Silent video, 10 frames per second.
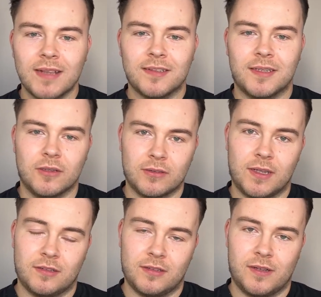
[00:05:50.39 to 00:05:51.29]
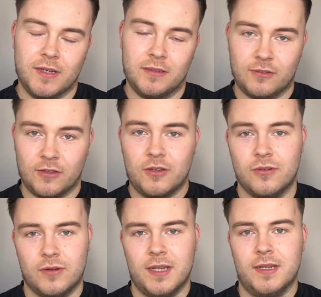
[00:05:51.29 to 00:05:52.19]
skills necessary to
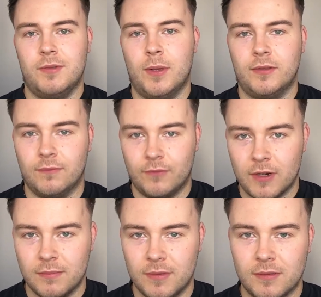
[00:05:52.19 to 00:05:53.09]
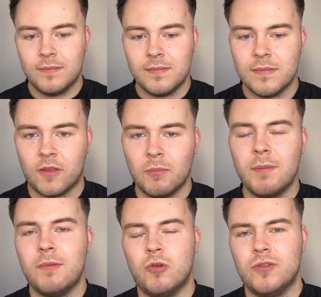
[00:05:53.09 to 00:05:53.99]
secure A W S environments. Now you
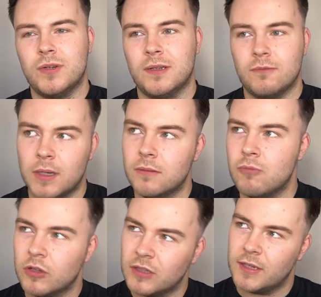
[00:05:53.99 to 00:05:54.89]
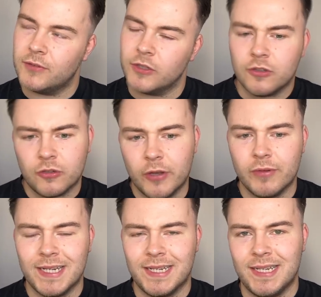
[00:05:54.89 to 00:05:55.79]
may be wondering, well, what's the difference? Do I
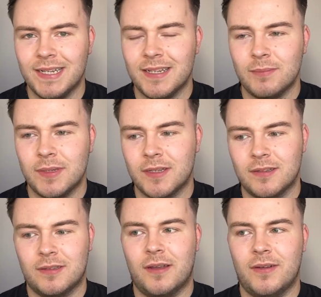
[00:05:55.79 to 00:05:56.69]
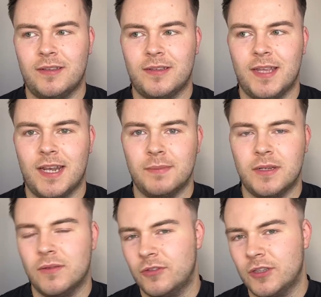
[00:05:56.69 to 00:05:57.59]
really need it? Because there is the
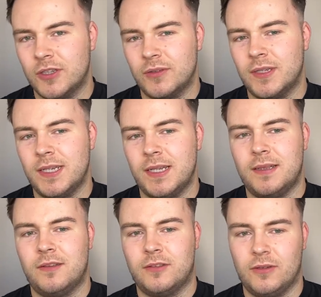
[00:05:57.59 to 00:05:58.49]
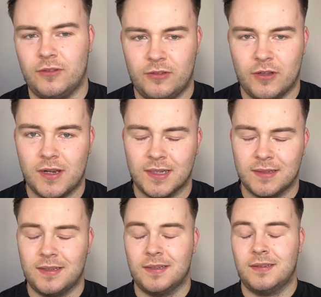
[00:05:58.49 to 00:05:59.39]
element of security in the solutions
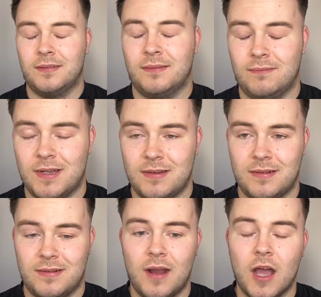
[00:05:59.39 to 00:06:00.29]
architect. When I